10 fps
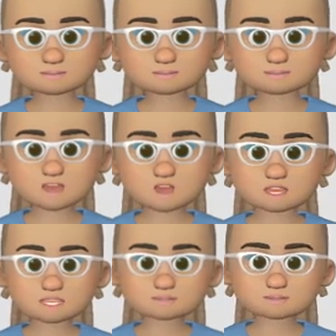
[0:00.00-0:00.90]

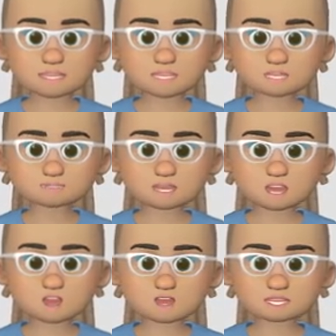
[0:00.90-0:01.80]
or in
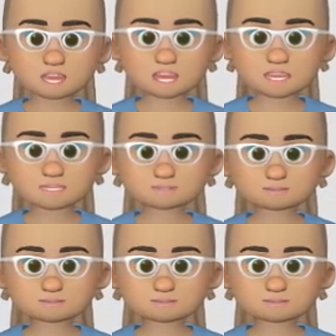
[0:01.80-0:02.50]
our body,